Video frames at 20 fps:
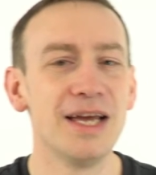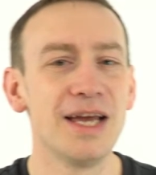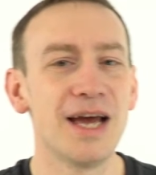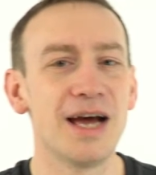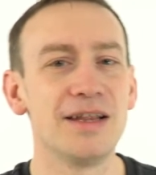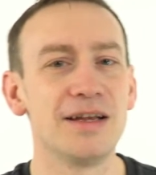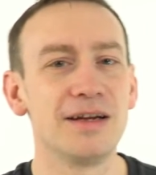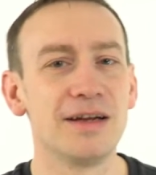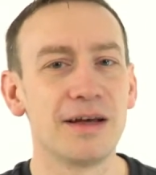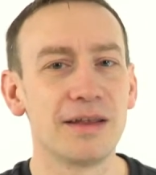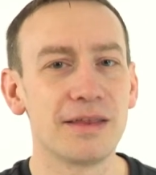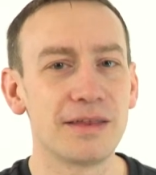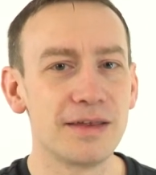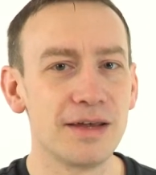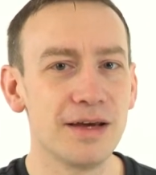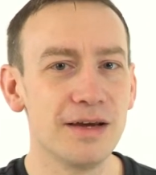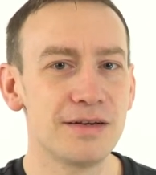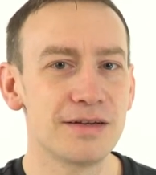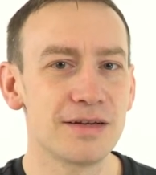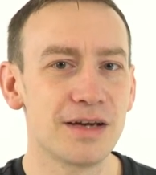and then our
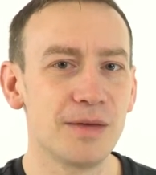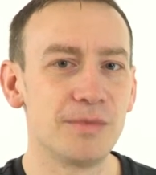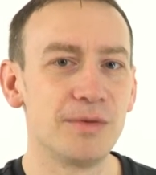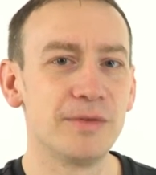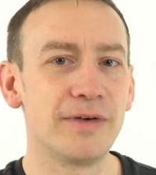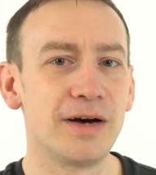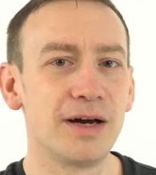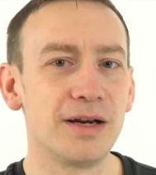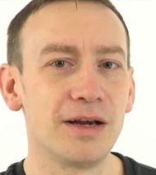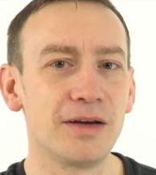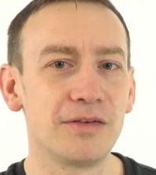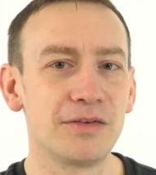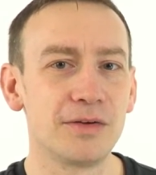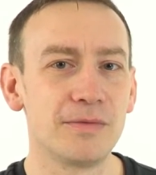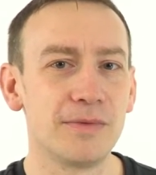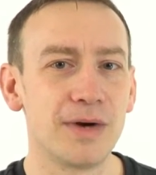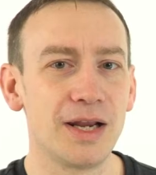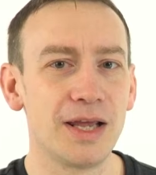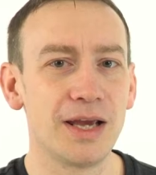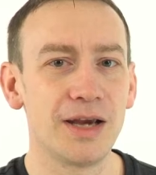third type of
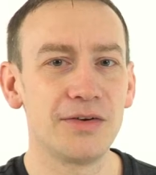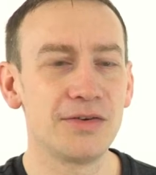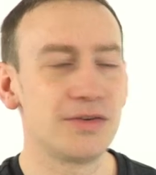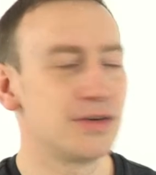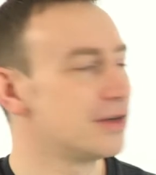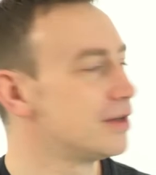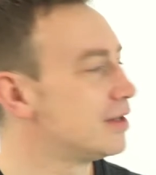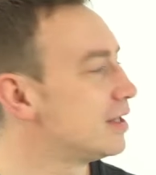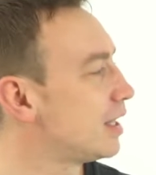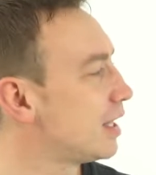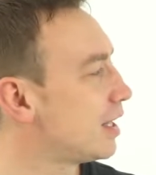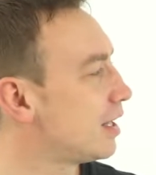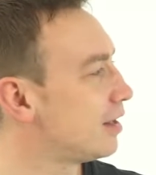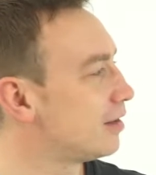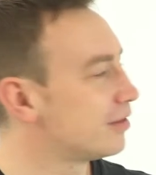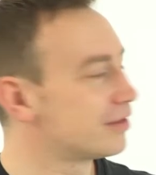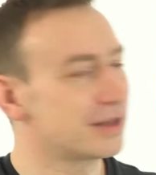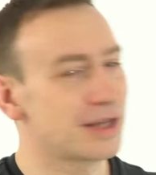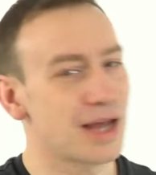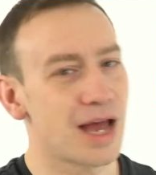ionizing radiation
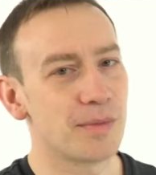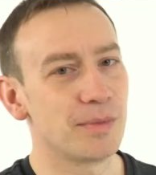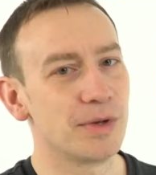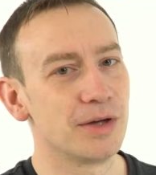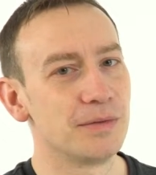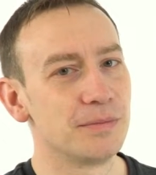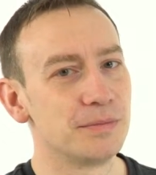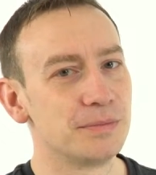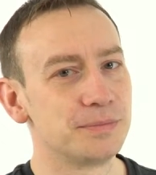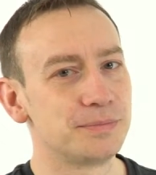is gamma.